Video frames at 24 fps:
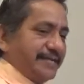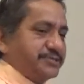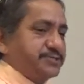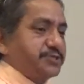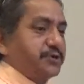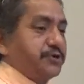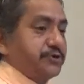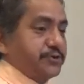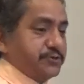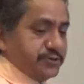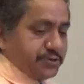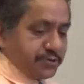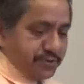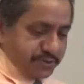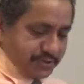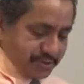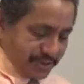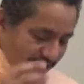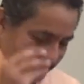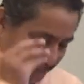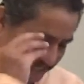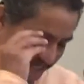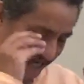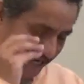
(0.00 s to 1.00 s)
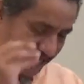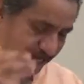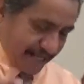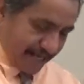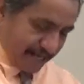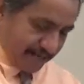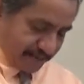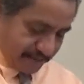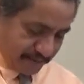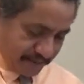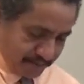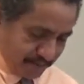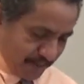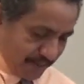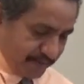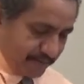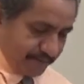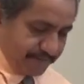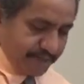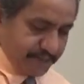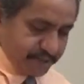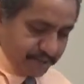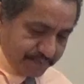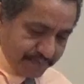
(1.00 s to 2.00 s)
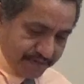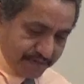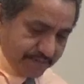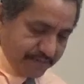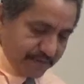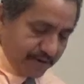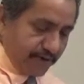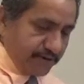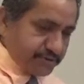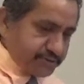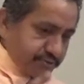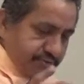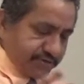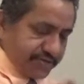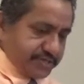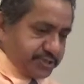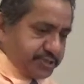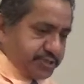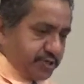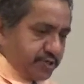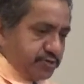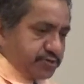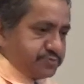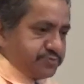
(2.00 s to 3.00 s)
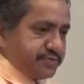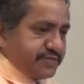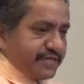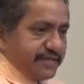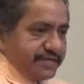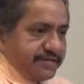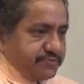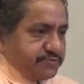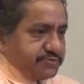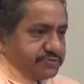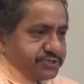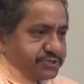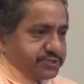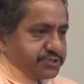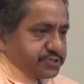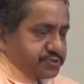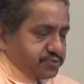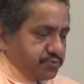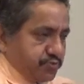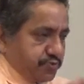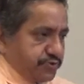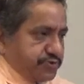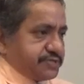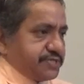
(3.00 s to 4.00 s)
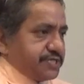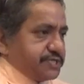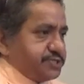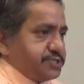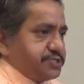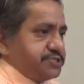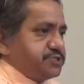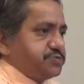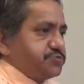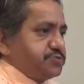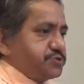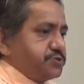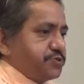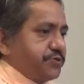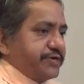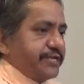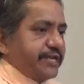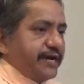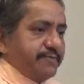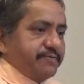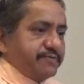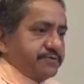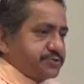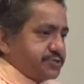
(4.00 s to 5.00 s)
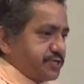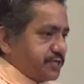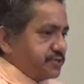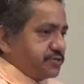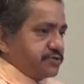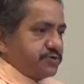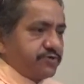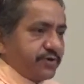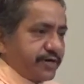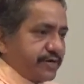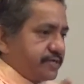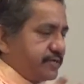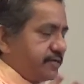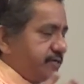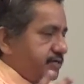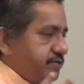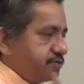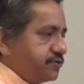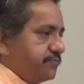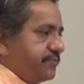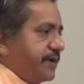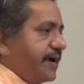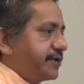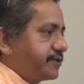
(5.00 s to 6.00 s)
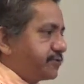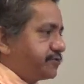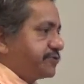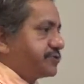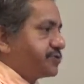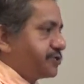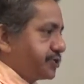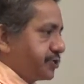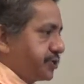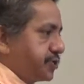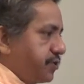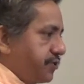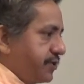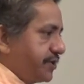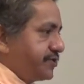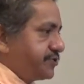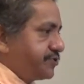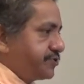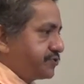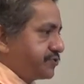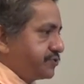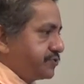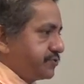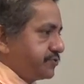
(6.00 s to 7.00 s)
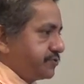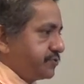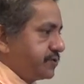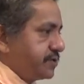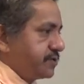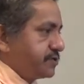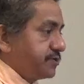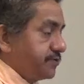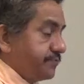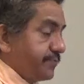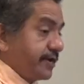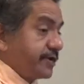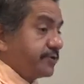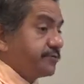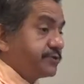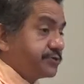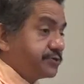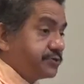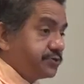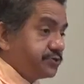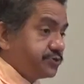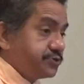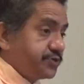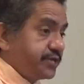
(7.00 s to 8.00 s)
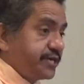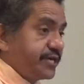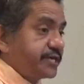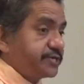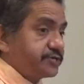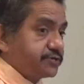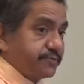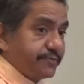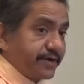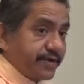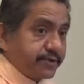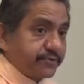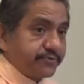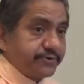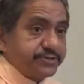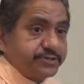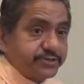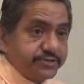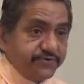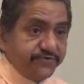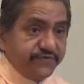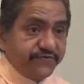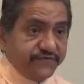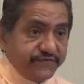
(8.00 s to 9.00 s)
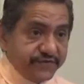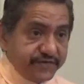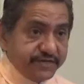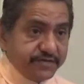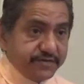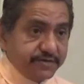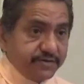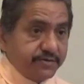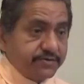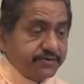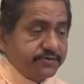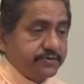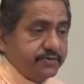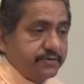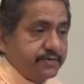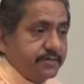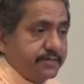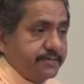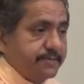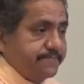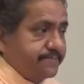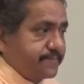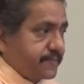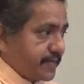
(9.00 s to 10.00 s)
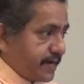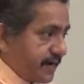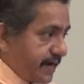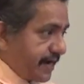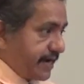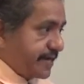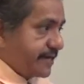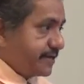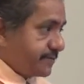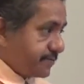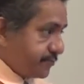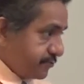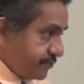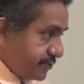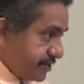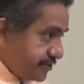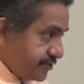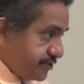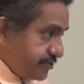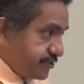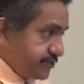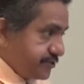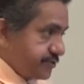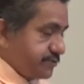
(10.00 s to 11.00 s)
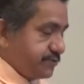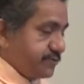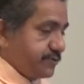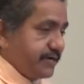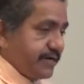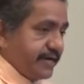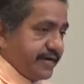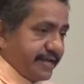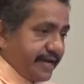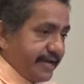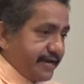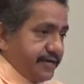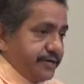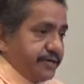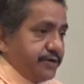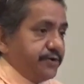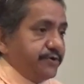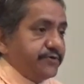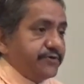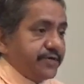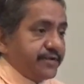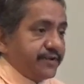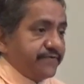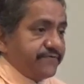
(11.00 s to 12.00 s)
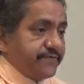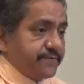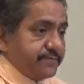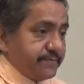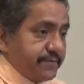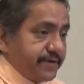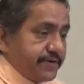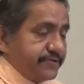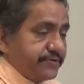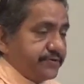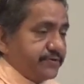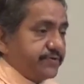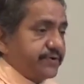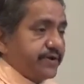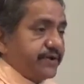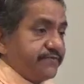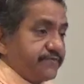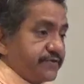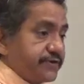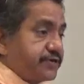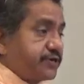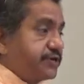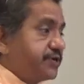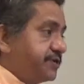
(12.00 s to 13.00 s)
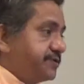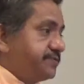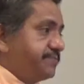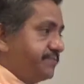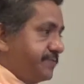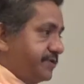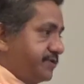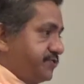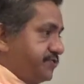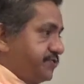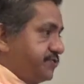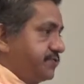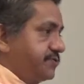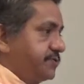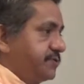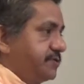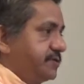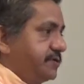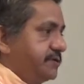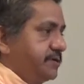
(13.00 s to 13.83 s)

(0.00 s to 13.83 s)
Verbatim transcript: so, you know, so that kind of like made me pick the but, but also it shows me that it wasn't just words that Jesus was throwing out. He was saying, you know what, no matter what you're going through, no matter what you think, no matter what you feel, I am with you. And I know that every mother, every good mother,